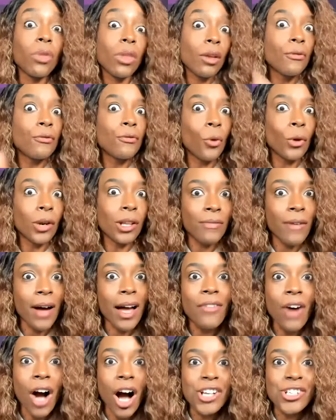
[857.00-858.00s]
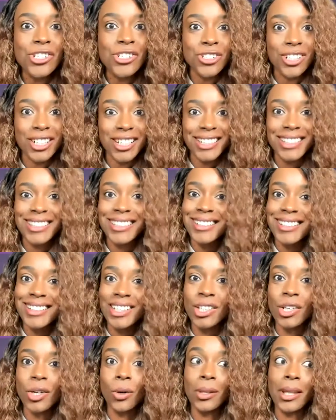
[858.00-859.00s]
4,500,
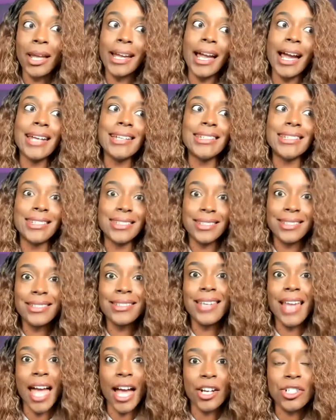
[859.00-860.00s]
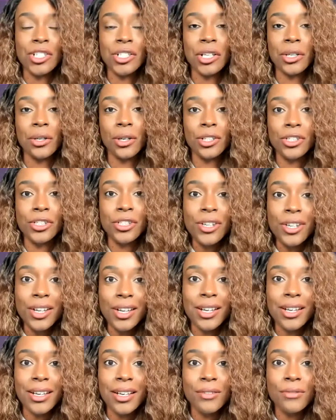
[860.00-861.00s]
like I actually
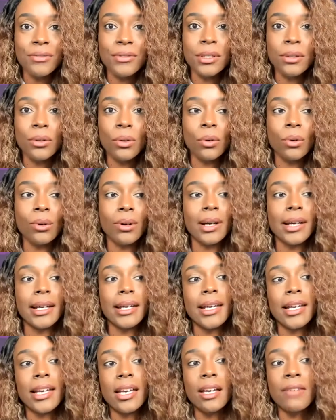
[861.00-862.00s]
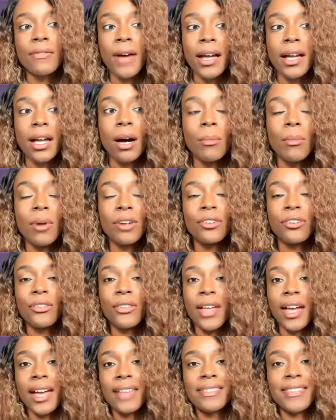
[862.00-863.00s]
achieved, if I come under
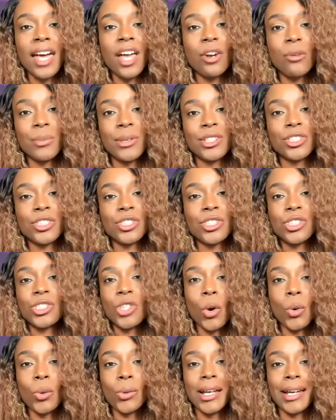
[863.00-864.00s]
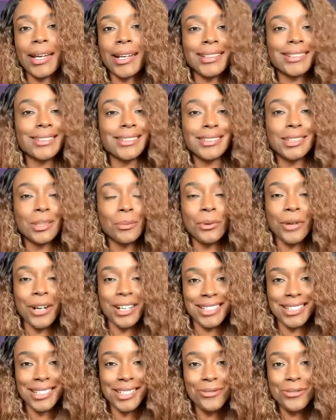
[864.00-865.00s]
that, that'll be so like
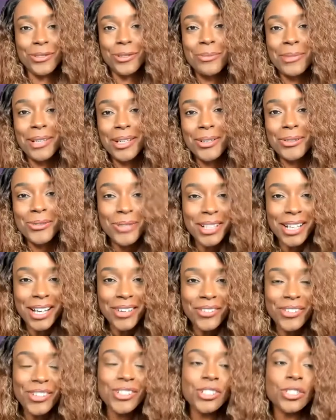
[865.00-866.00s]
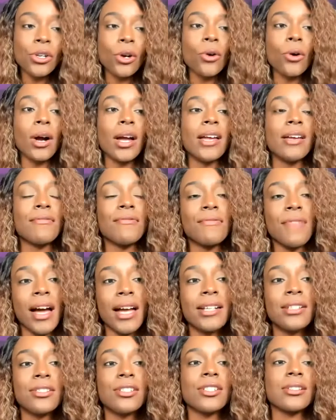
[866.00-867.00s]
depressing for me or whatever. So if I
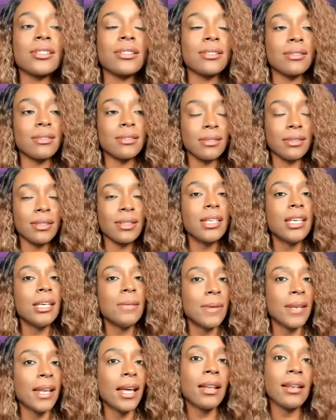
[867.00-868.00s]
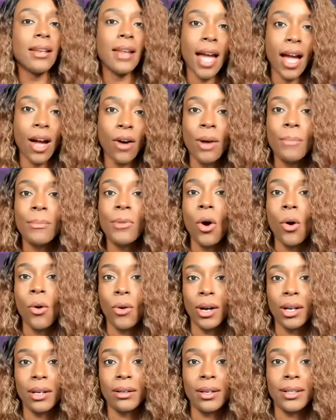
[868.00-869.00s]
just keep it at how I'm
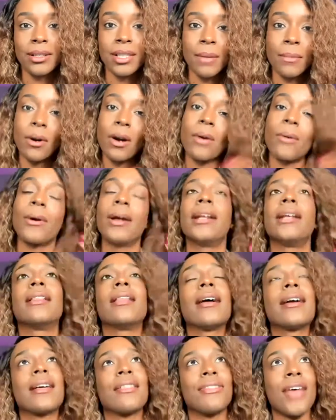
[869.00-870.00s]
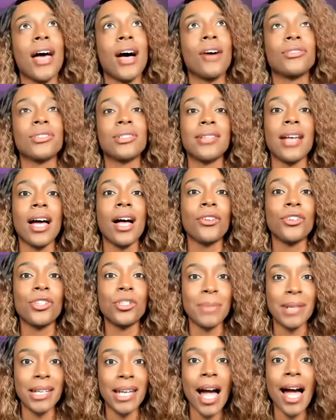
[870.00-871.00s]
going, because I'm already like $1,000
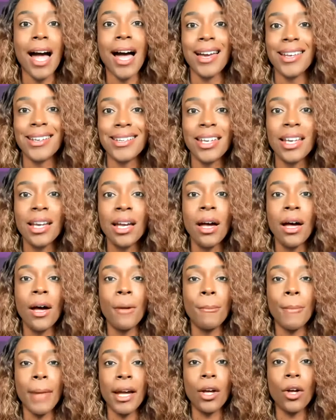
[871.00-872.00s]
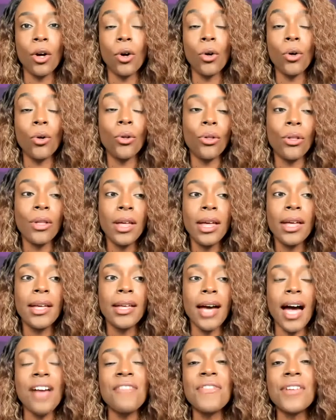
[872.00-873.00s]
beyond my goal,
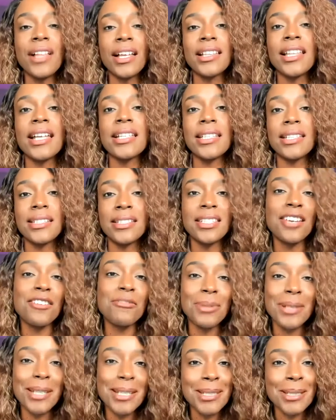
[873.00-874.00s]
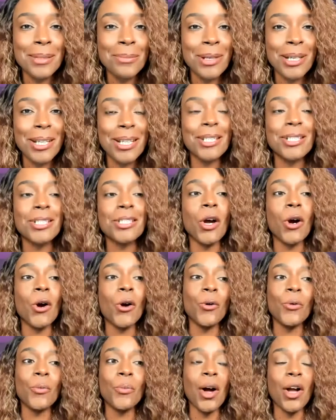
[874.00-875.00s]
I feel like that's a safe place to be.
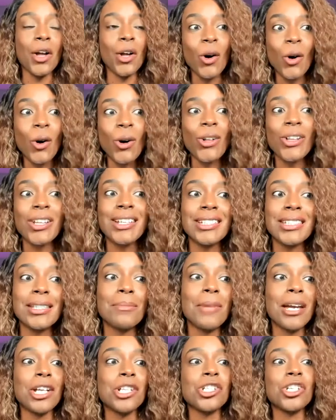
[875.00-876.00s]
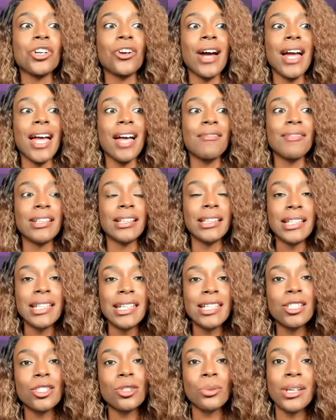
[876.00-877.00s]
So my goal is to make sure I have at
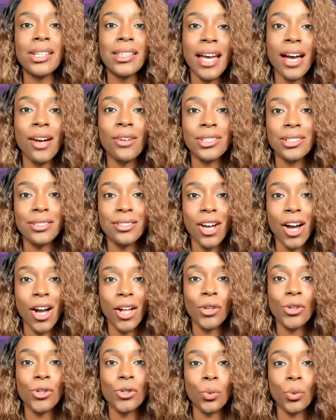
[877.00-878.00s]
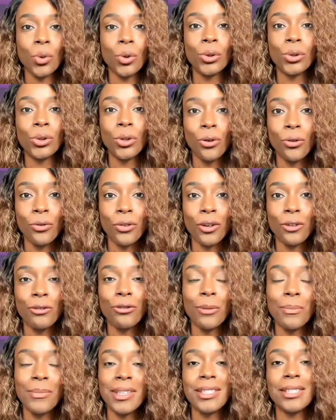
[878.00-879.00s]
least $3,000 rolled over
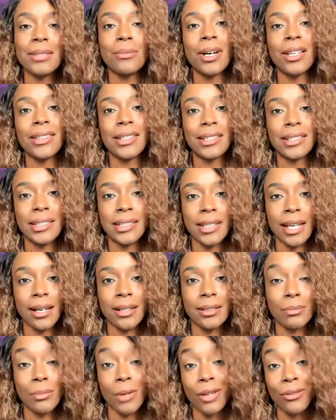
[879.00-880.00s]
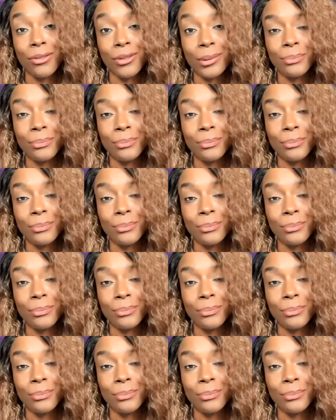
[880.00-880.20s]
from this month into next month.